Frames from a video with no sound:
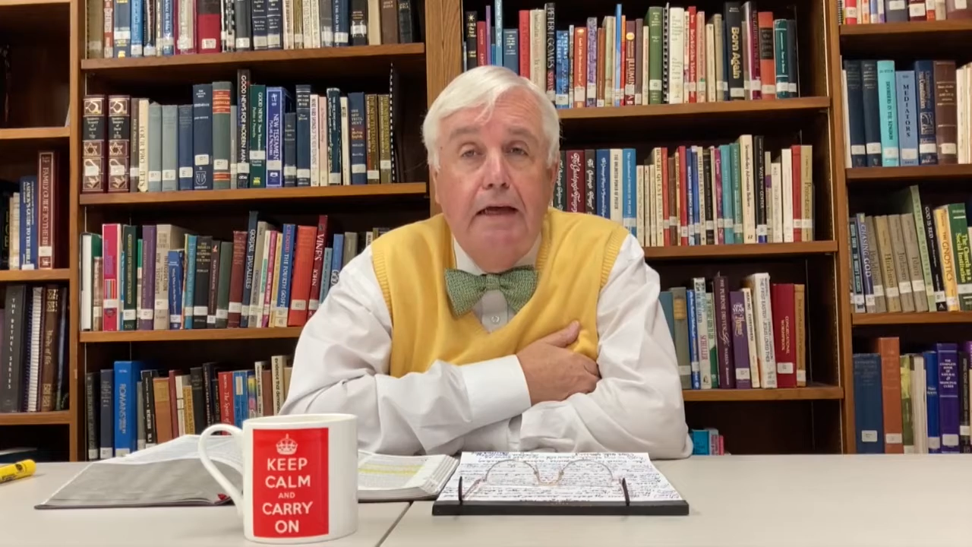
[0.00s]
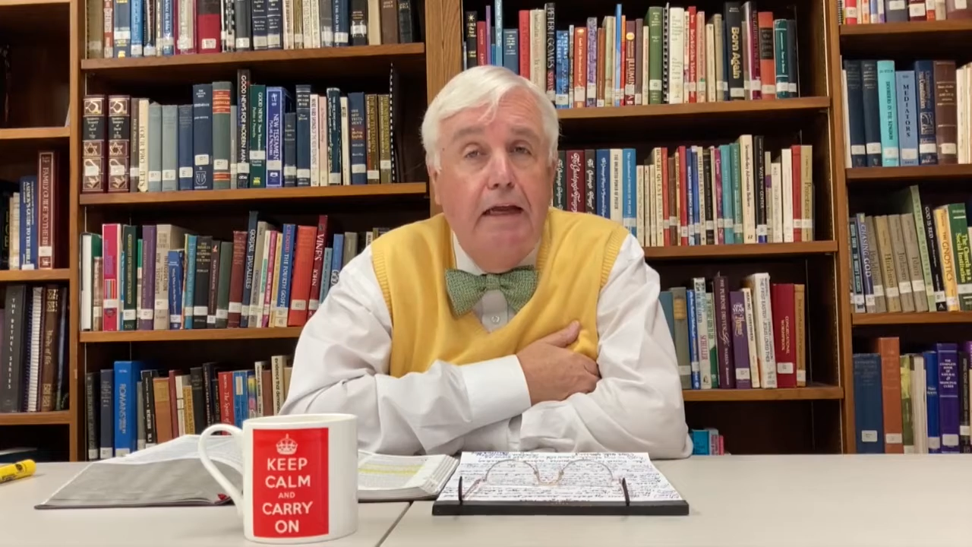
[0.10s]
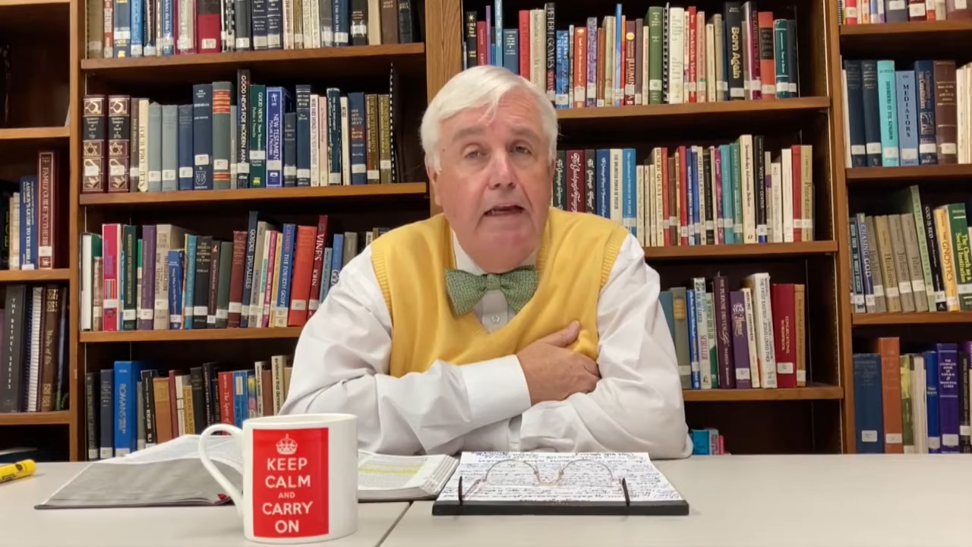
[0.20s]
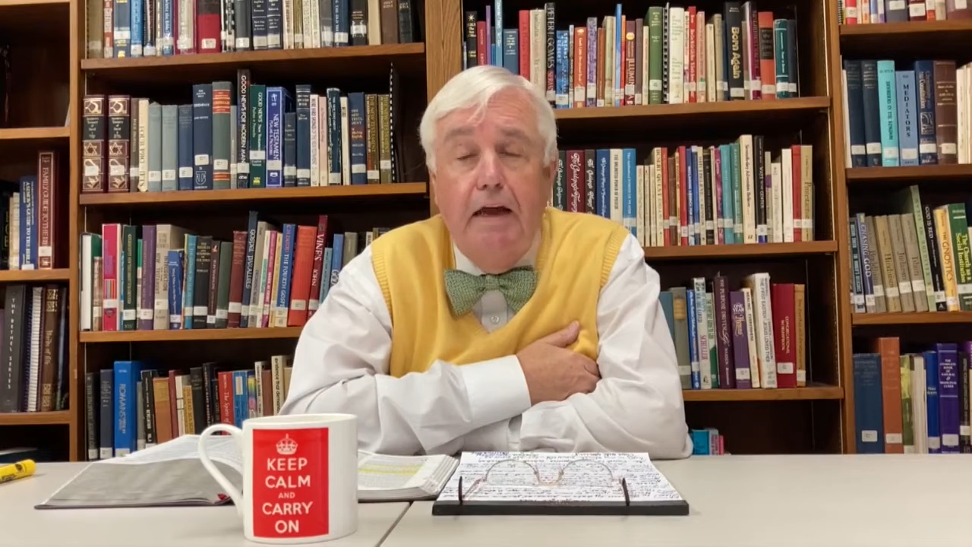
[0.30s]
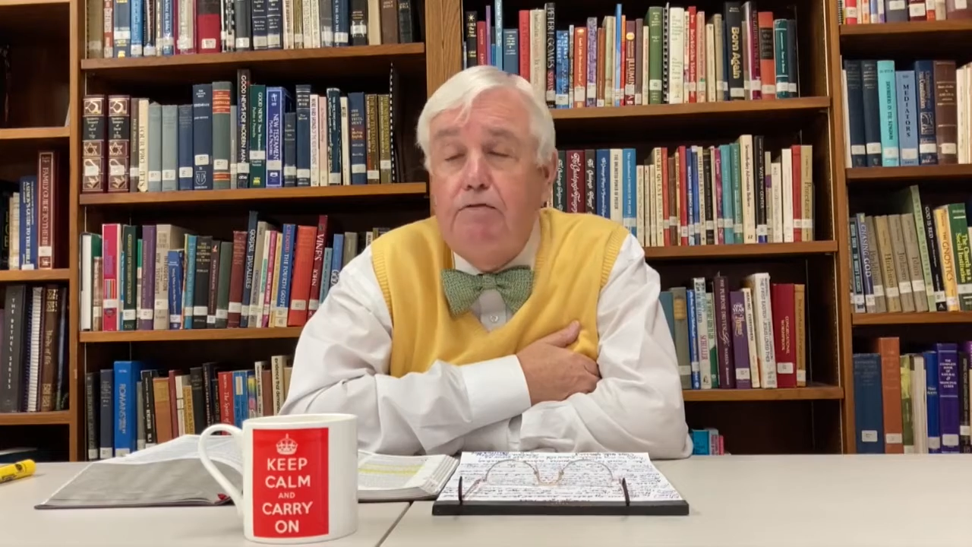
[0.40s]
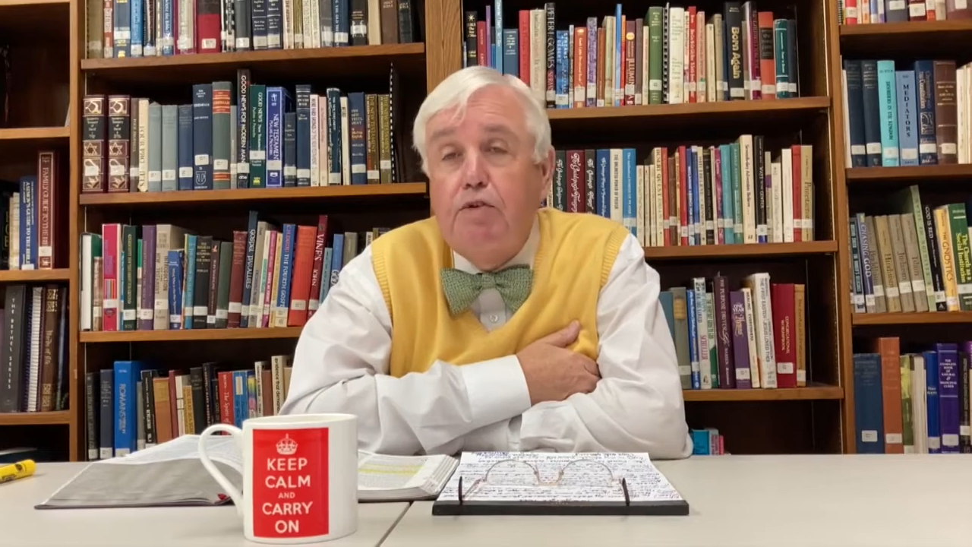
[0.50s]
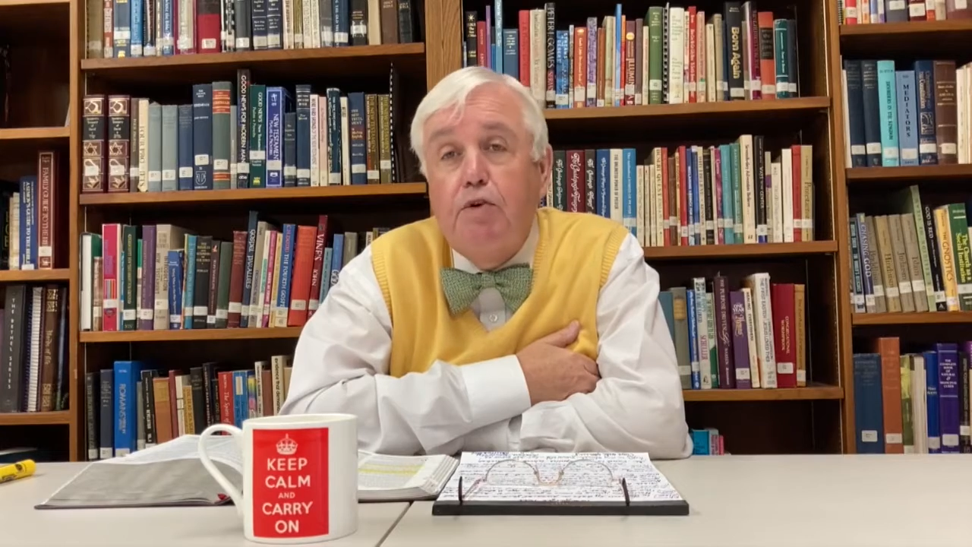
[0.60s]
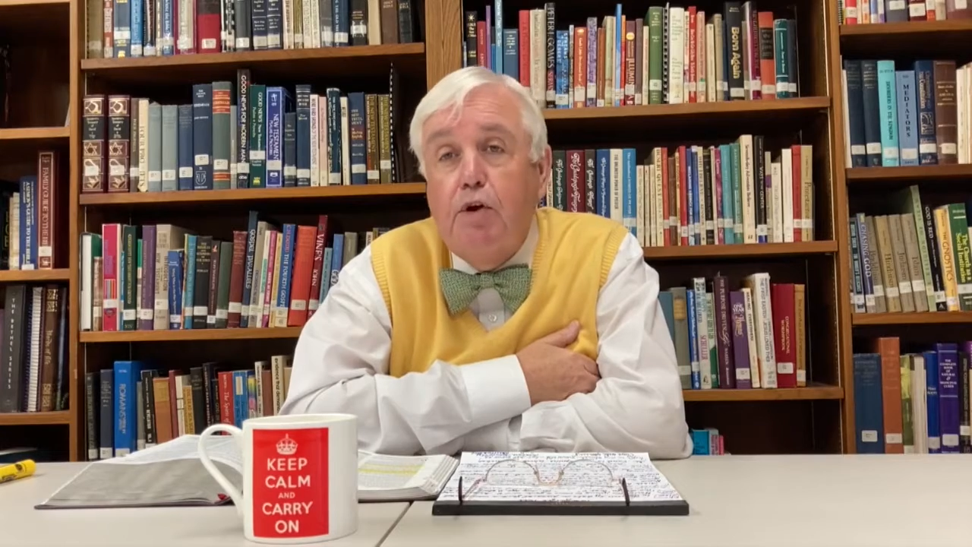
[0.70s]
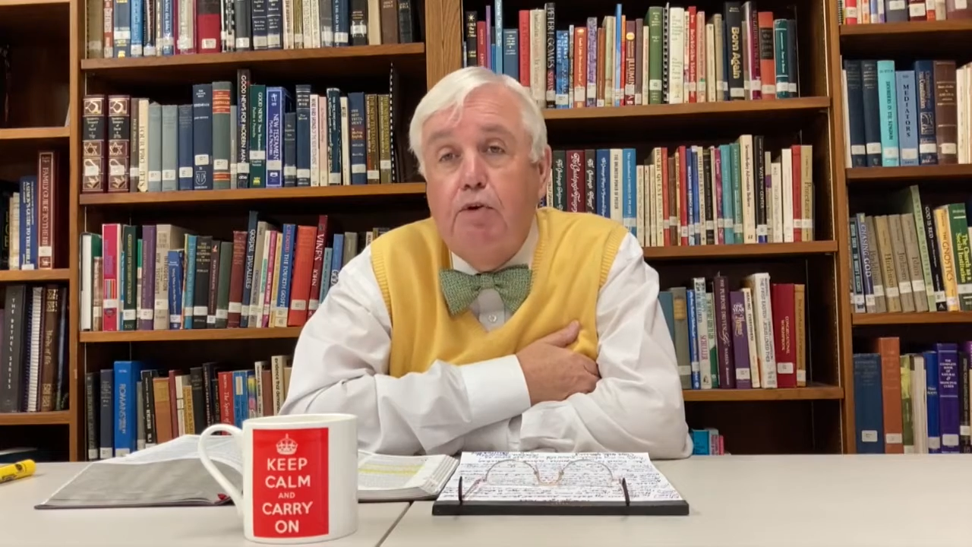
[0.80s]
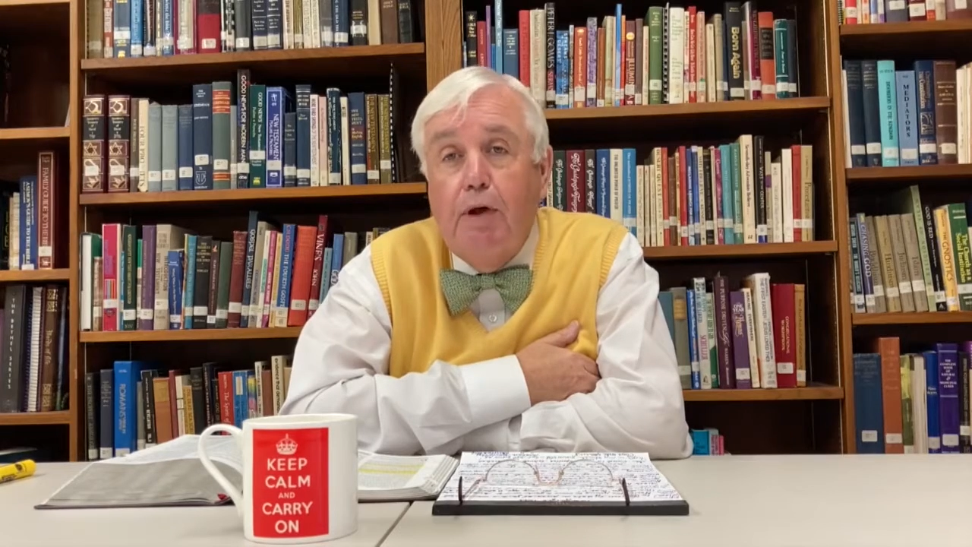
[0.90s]
and never
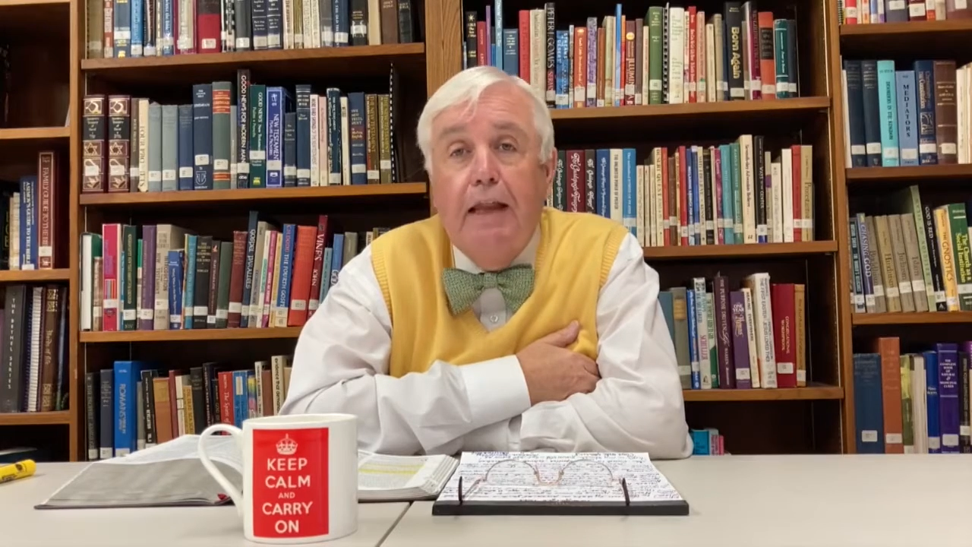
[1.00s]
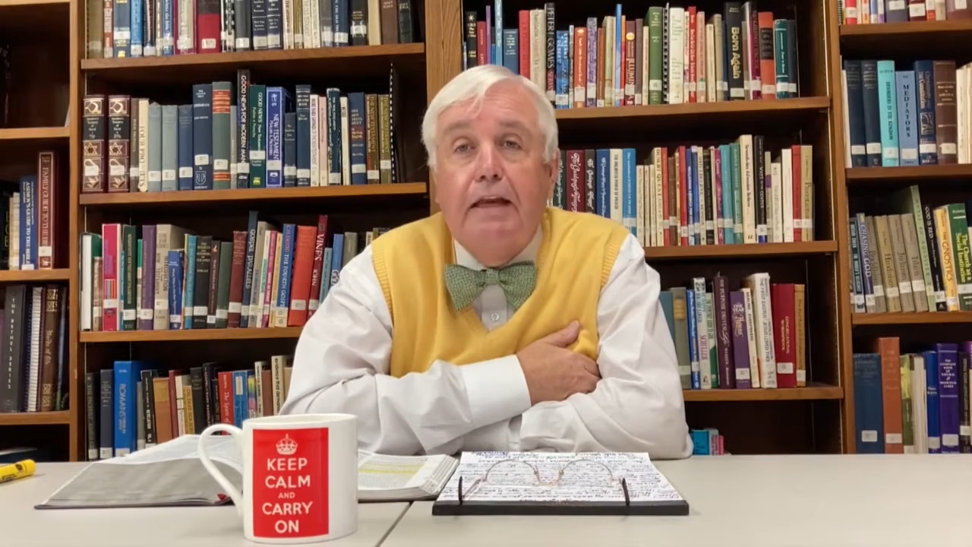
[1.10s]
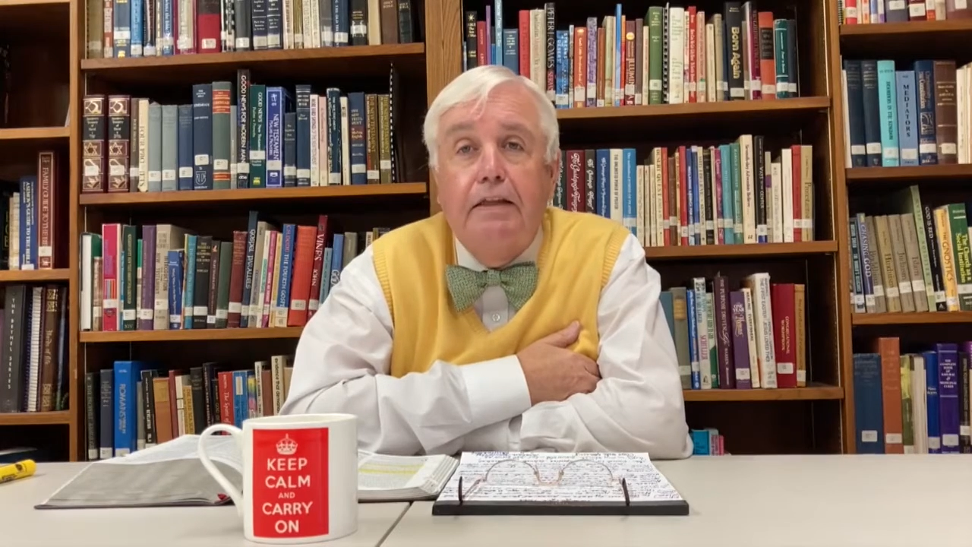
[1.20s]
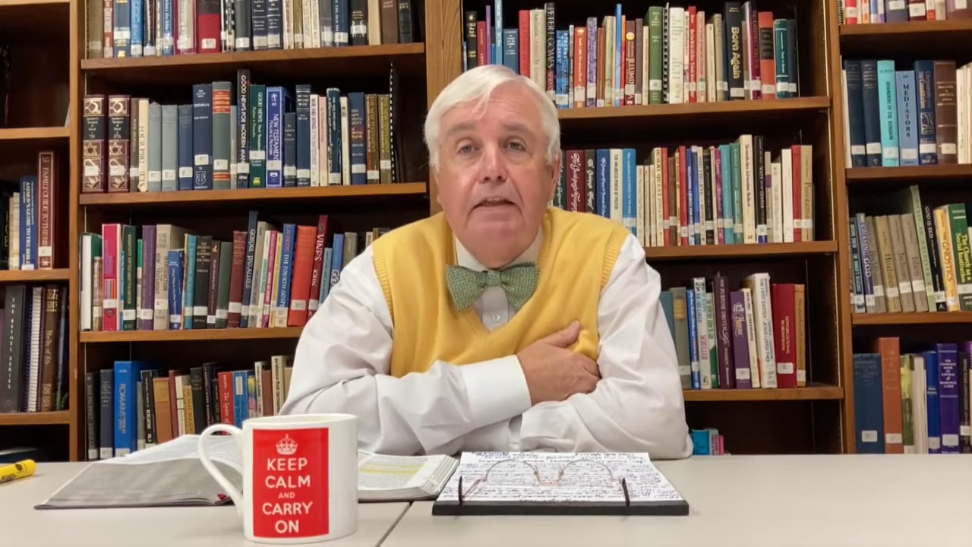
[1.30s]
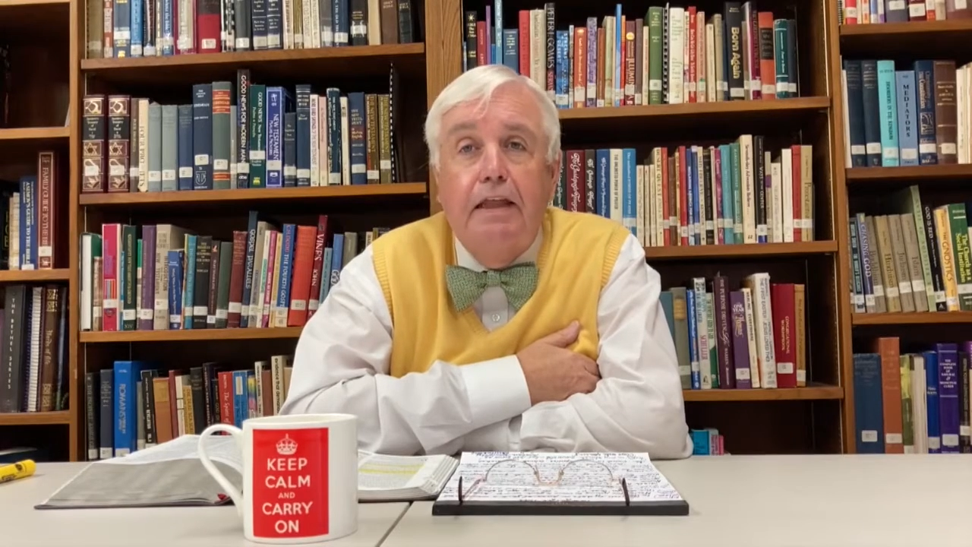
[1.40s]
regretted